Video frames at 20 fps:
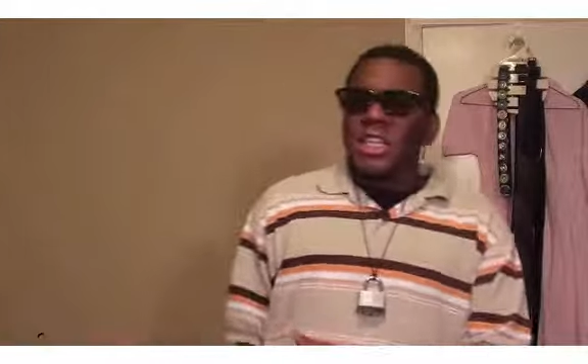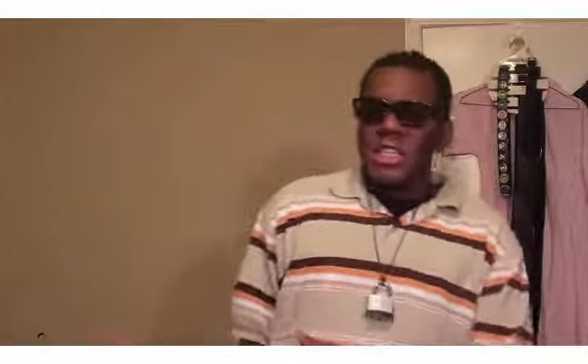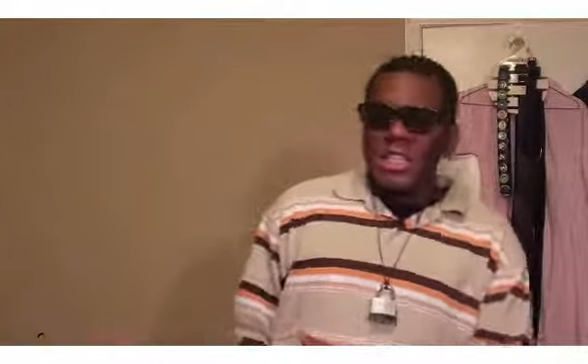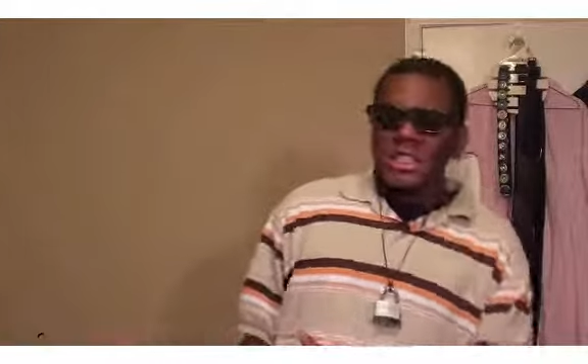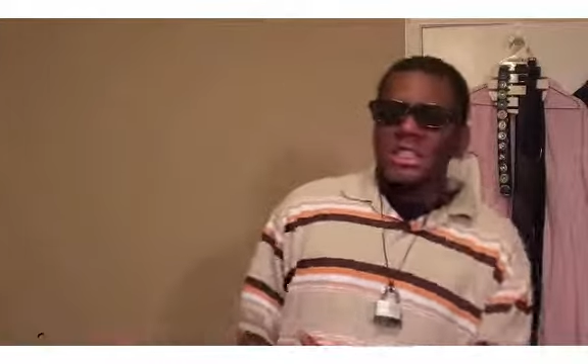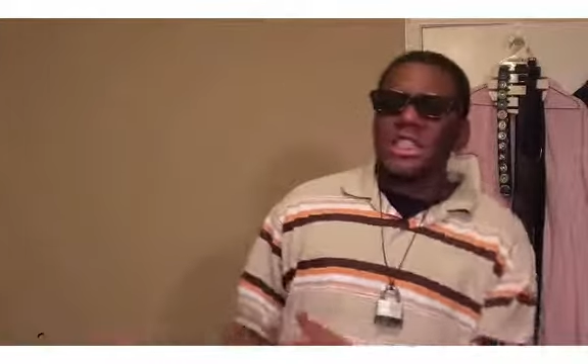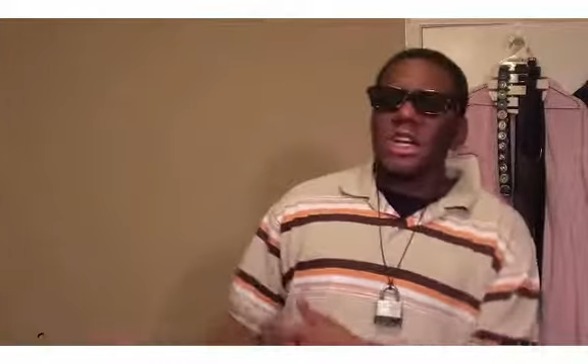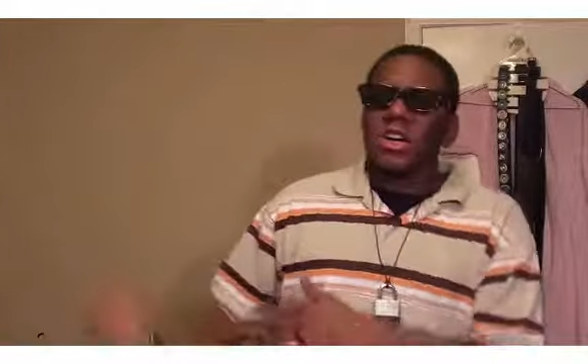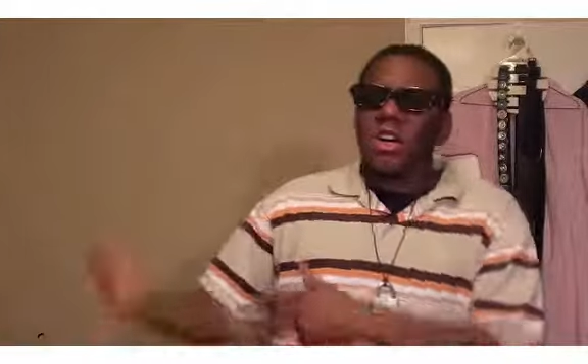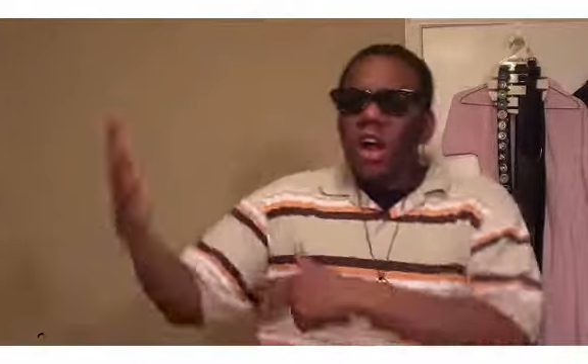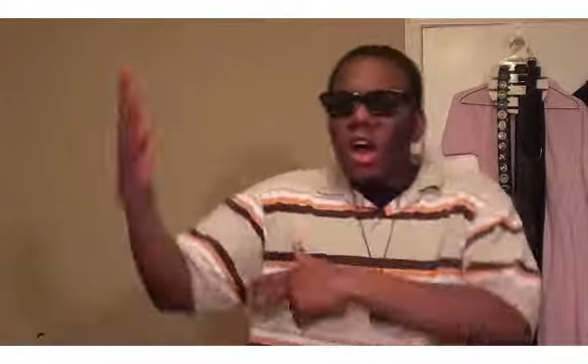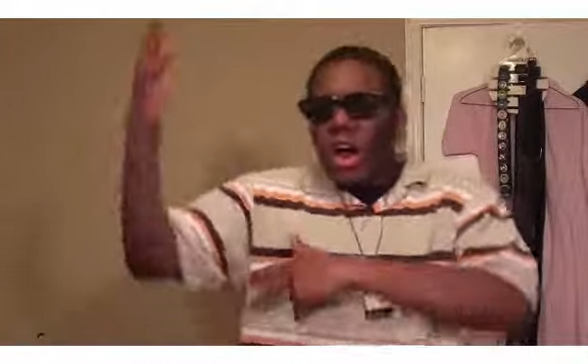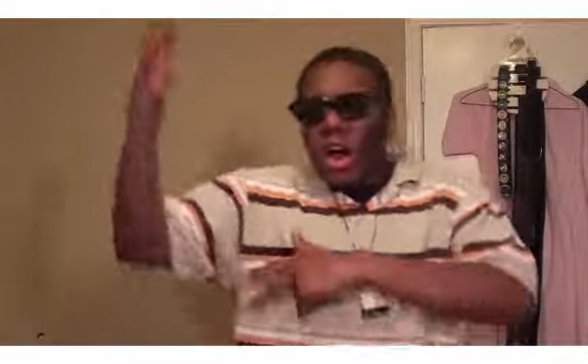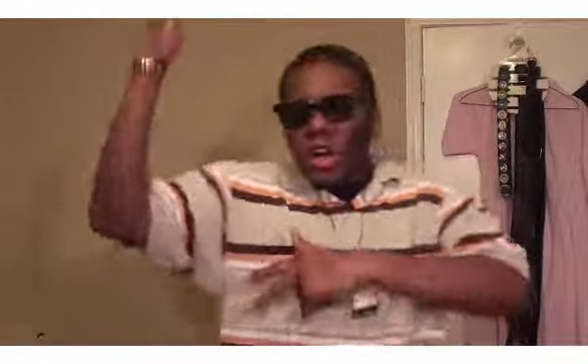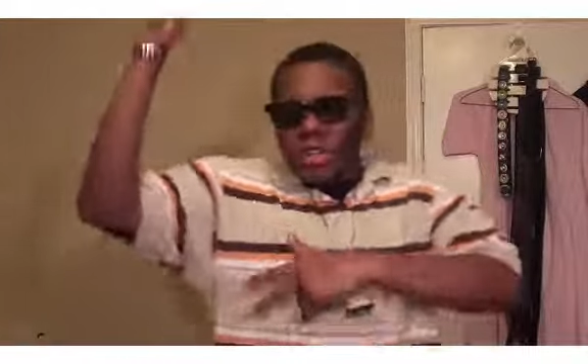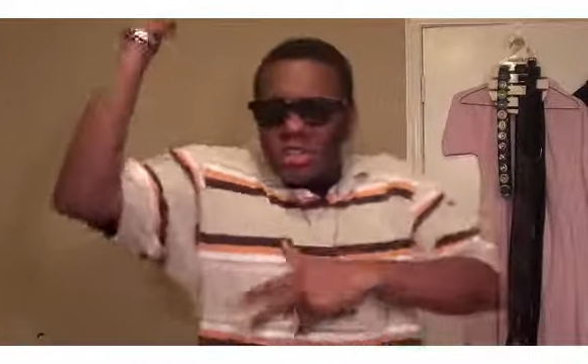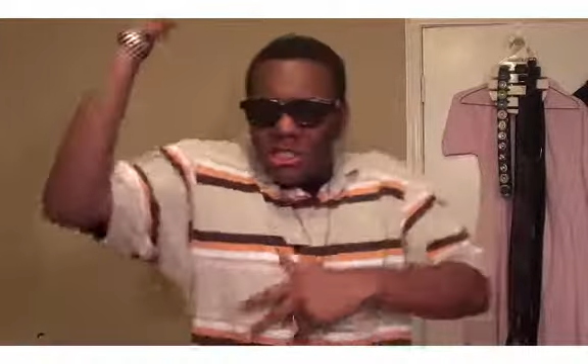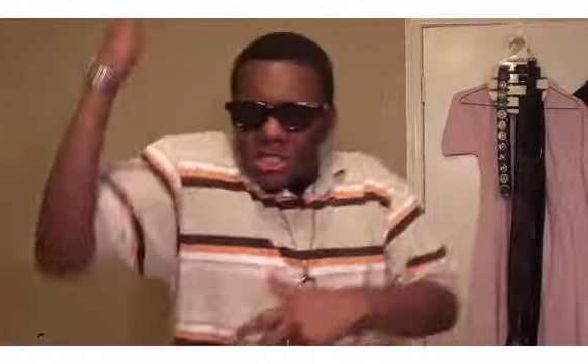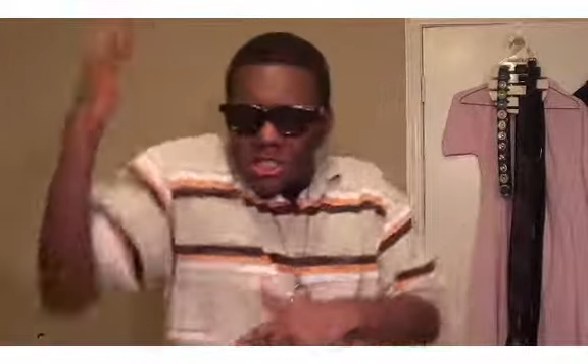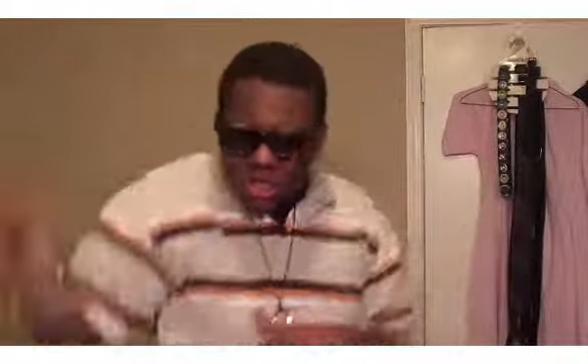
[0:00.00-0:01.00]
just
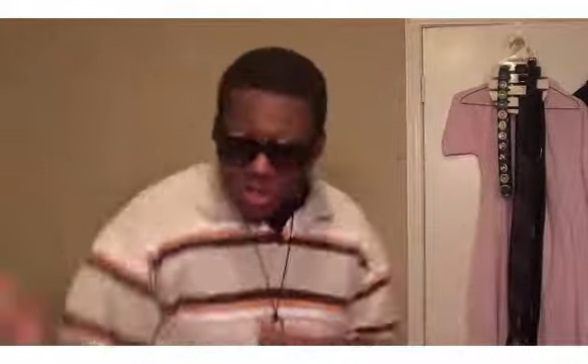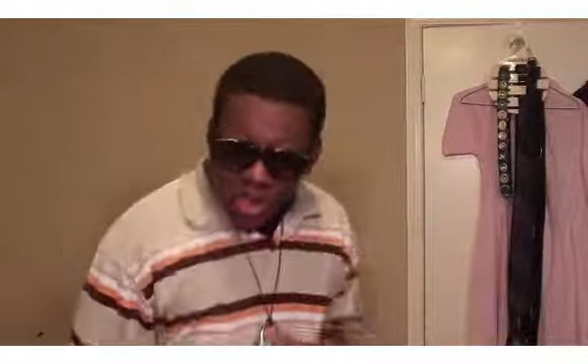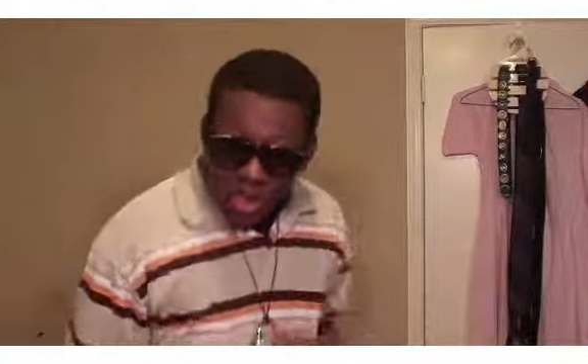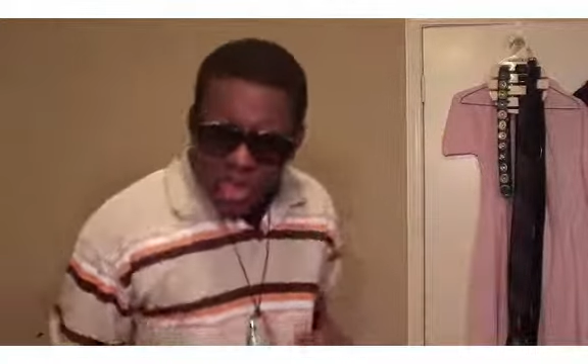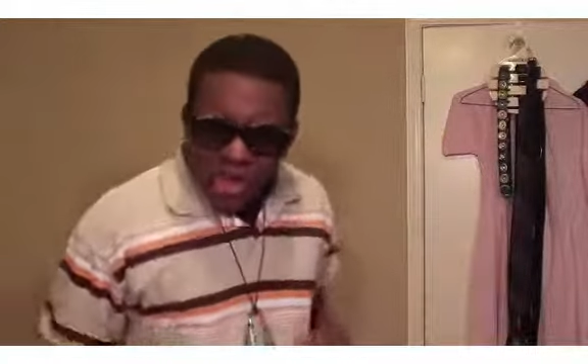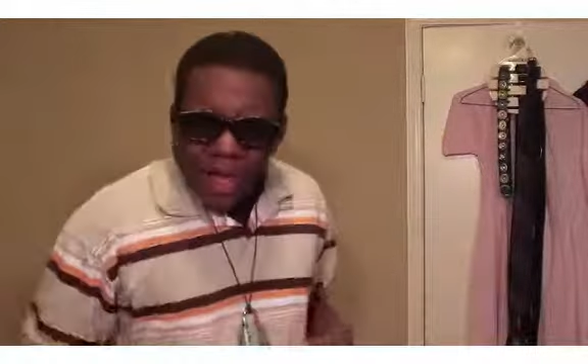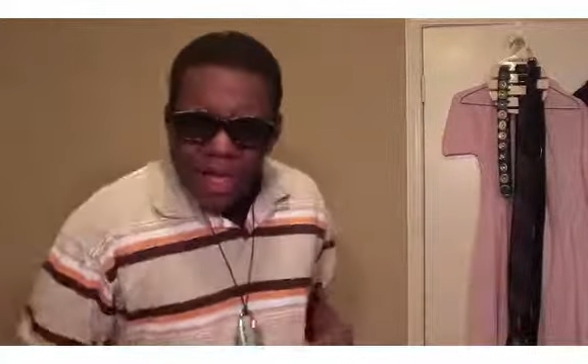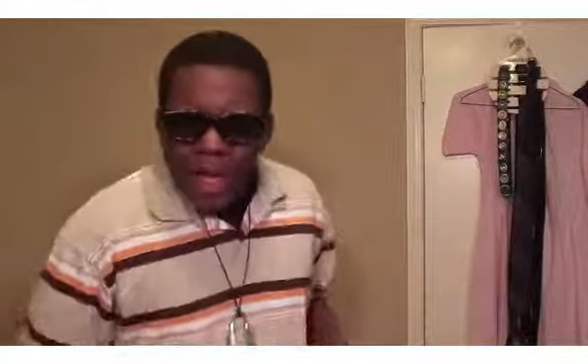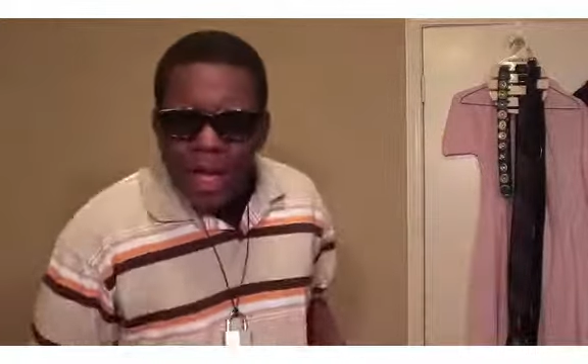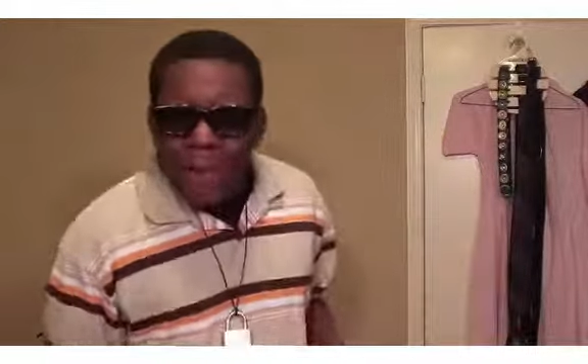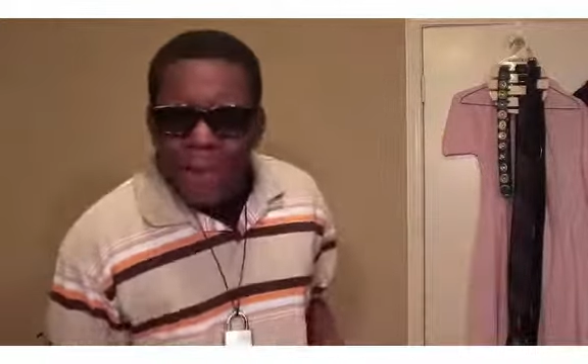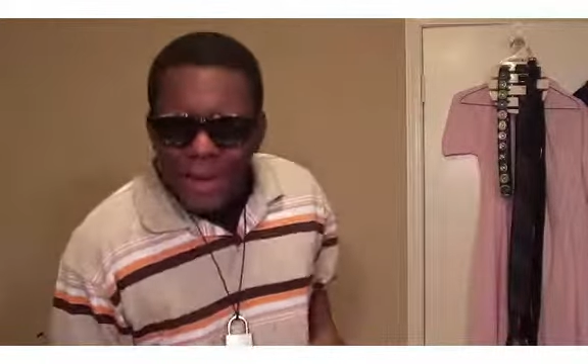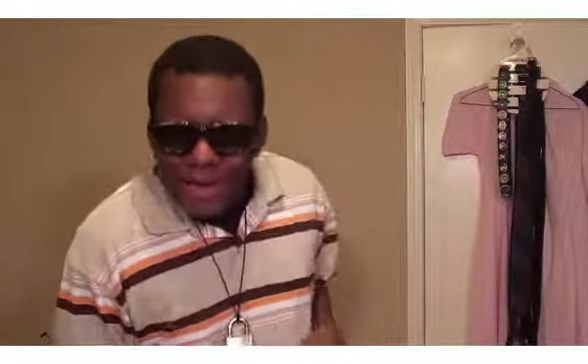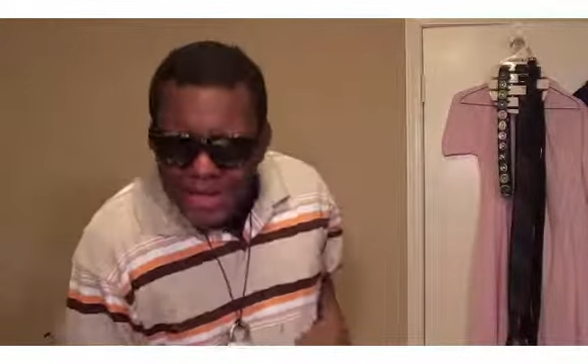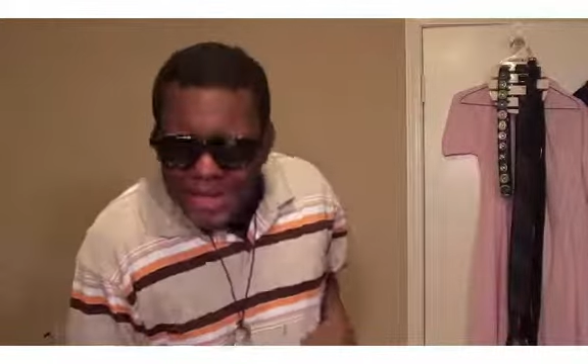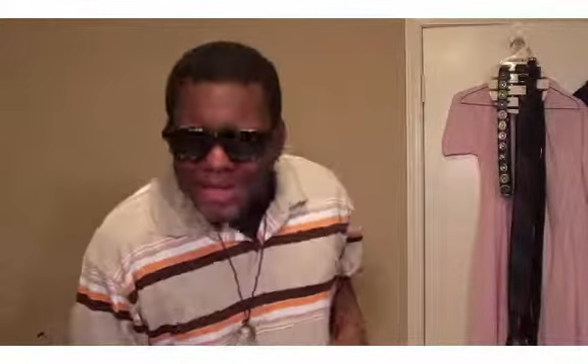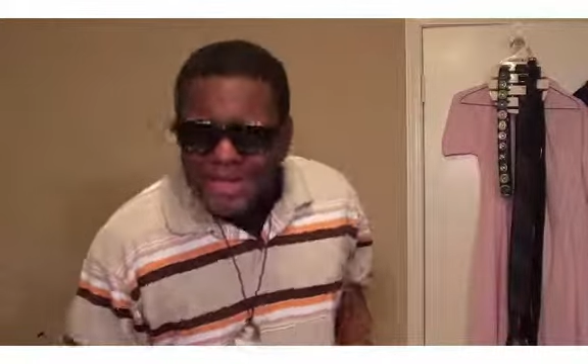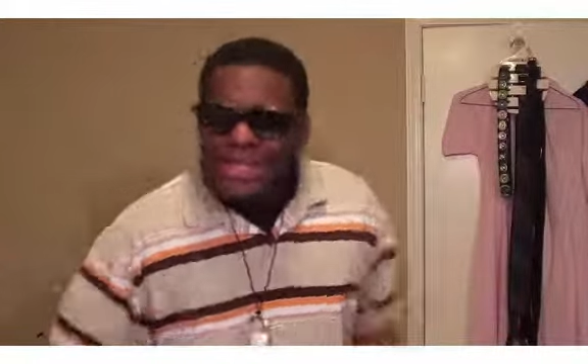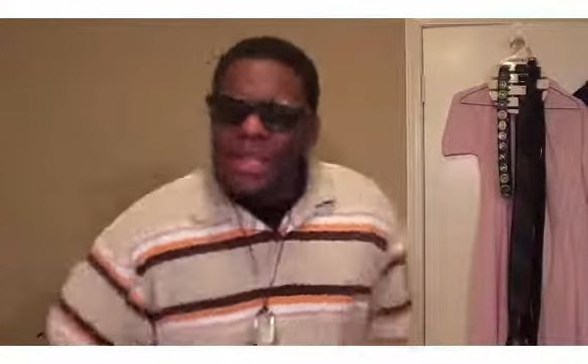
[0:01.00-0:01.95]
across the street because